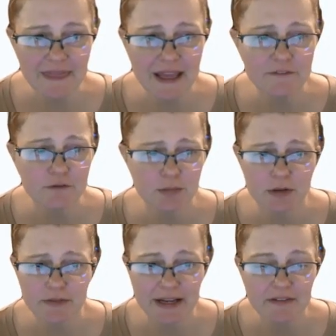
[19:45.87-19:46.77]
And then for
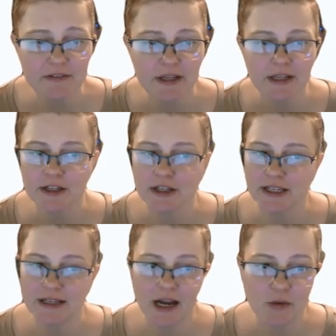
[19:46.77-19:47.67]
preventive
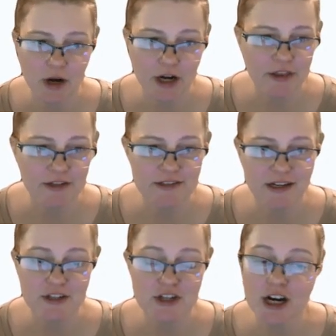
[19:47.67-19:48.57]
in network, there's
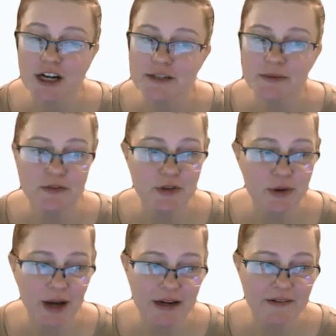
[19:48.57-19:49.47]
not a charge, but if you
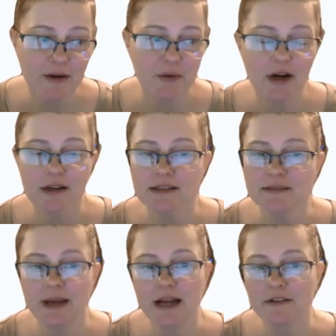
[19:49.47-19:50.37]
go out of network, it
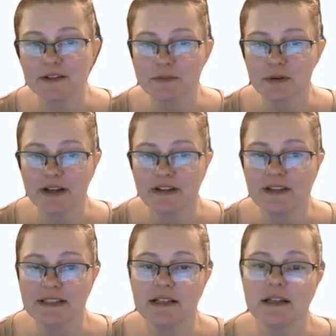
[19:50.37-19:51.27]
doesn't matter if it's a preventive
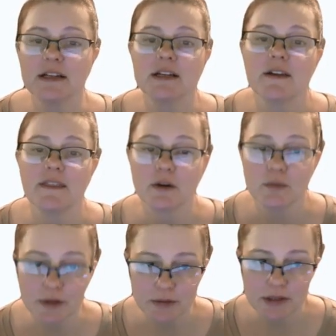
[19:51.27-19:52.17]
visit, there
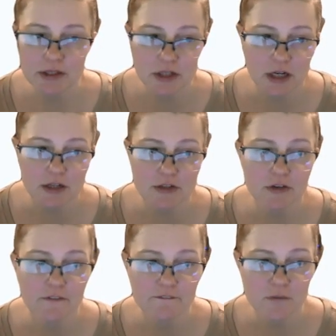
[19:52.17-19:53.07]
will be a
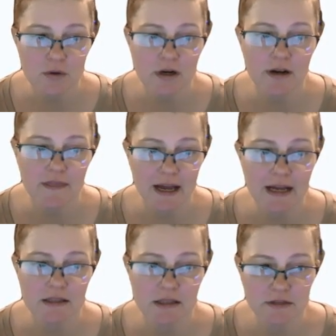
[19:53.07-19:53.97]
charge for
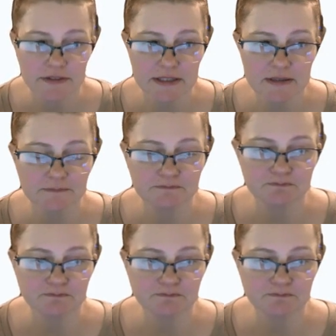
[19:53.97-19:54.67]
that service.